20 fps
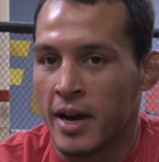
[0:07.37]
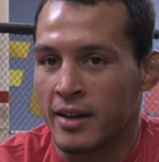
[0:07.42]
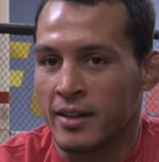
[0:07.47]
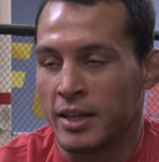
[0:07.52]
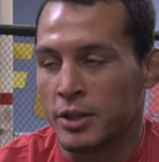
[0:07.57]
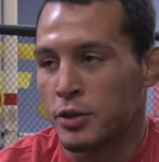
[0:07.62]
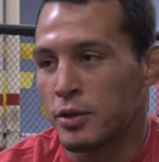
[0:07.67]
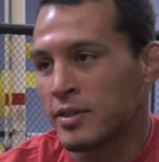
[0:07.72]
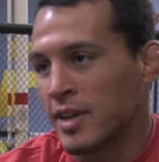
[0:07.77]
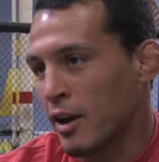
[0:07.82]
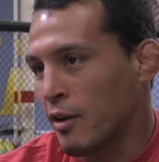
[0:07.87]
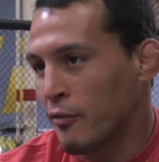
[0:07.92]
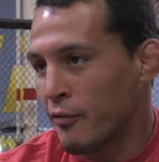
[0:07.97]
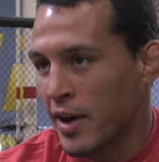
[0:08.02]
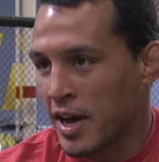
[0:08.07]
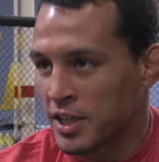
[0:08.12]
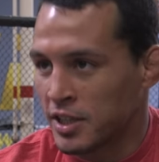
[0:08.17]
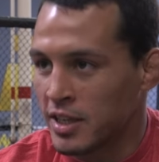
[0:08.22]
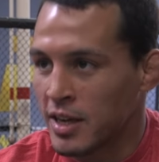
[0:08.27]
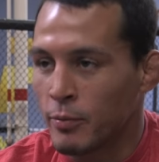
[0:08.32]
I had like two title
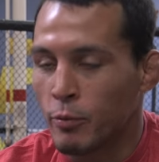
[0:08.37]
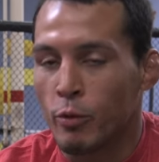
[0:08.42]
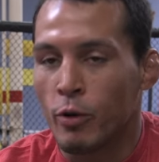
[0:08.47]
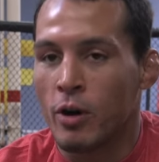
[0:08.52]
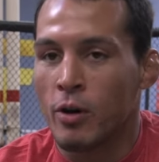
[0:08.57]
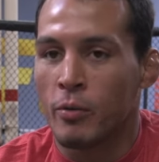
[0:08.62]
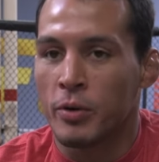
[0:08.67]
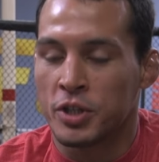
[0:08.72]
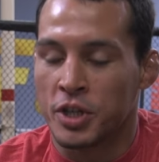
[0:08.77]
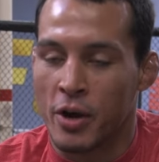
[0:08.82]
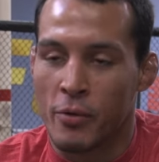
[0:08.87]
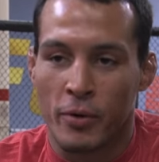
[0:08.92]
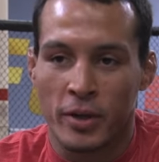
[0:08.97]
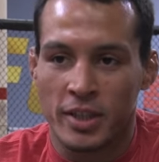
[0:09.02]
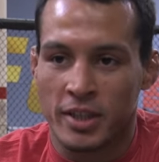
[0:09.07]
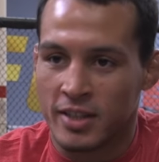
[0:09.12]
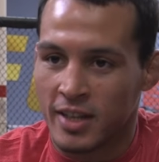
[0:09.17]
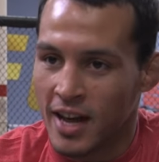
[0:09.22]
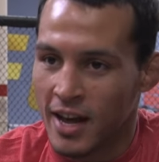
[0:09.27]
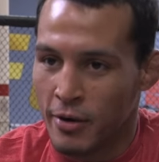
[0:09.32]
fights in M1, which I
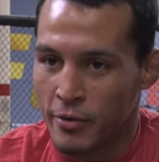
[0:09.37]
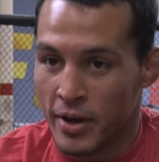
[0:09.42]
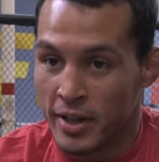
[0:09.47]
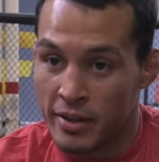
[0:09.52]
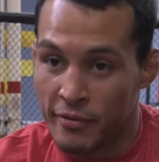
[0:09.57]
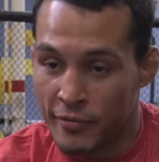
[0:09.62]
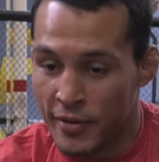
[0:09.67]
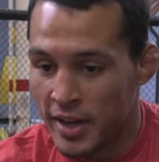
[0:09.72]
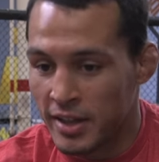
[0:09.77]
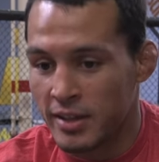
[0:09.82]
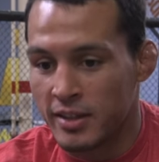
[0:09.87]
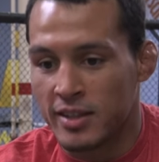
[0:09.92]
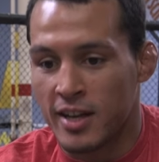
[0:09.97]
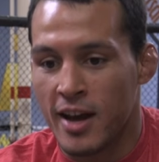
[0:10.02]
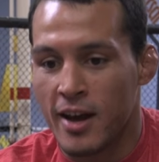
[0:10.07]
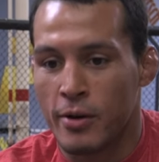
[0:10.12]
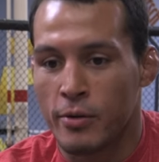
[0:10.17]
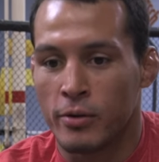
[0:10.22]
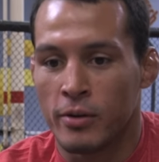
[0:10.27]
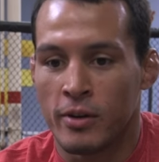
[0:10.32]
won the title and defend the
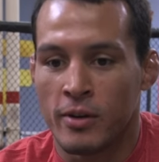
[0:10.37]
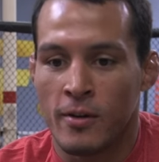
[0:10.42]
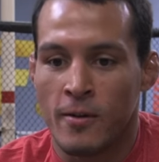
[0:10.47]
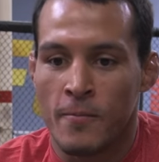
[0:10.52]
title.